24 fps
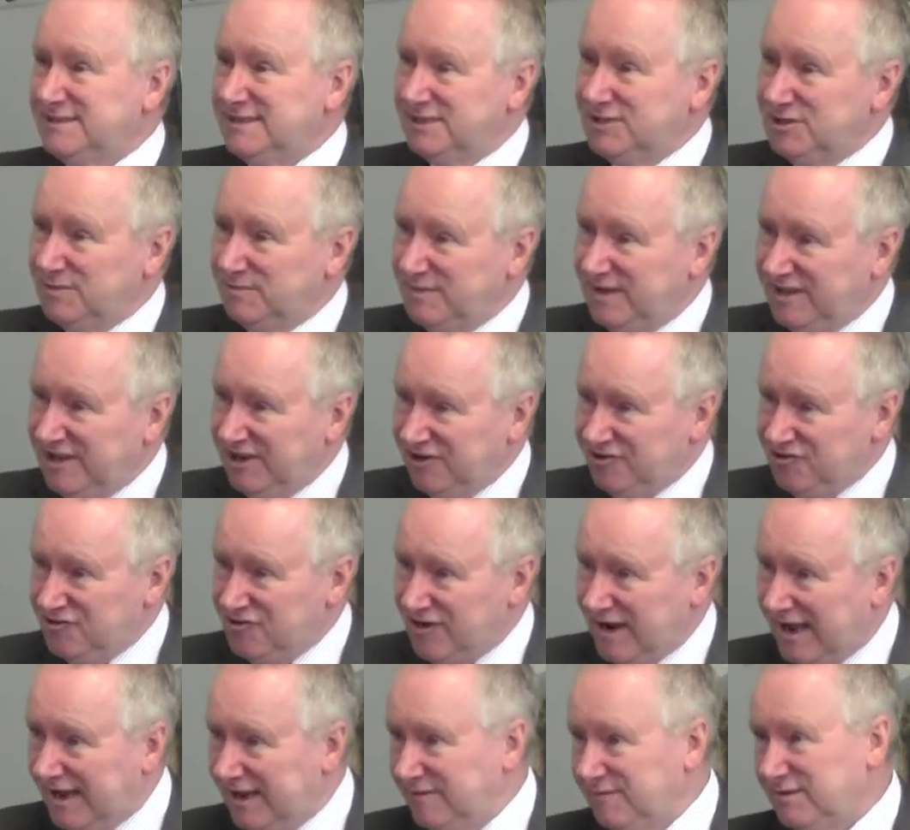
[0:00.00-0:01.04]
They should be the
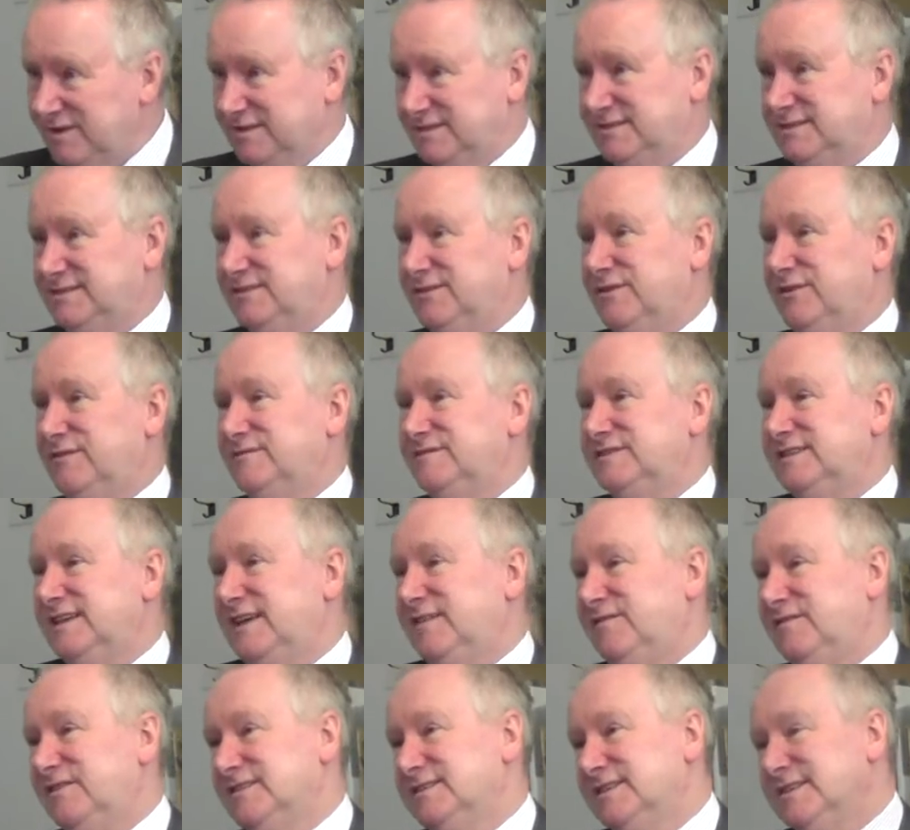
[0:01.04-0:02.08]
drivers of
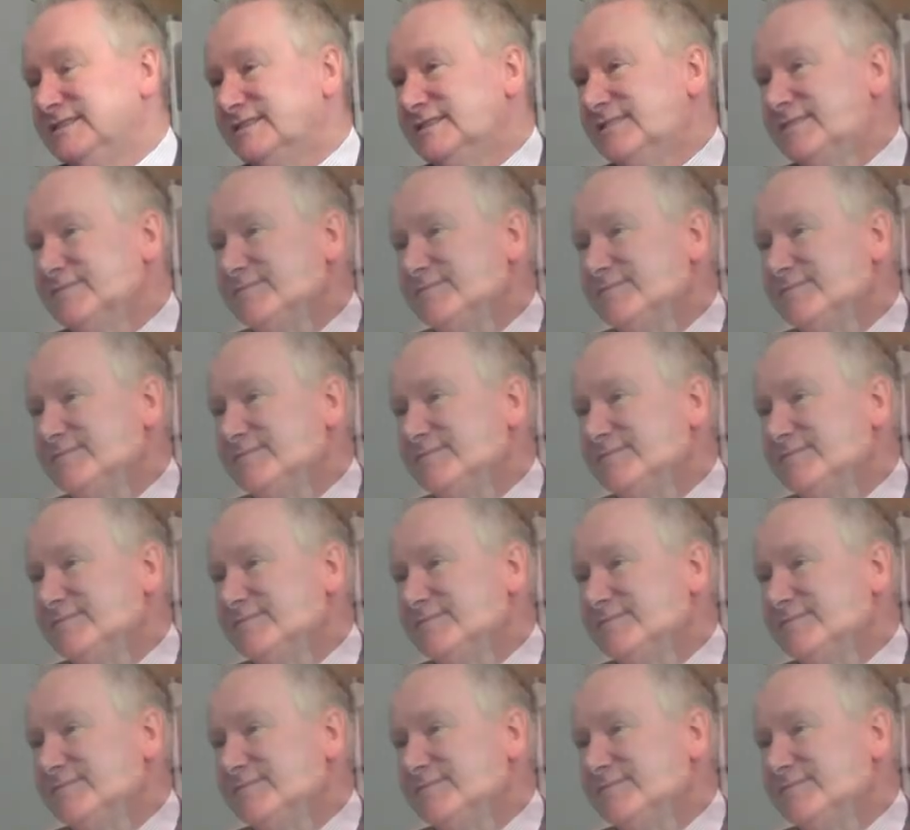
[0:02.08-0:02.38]
services.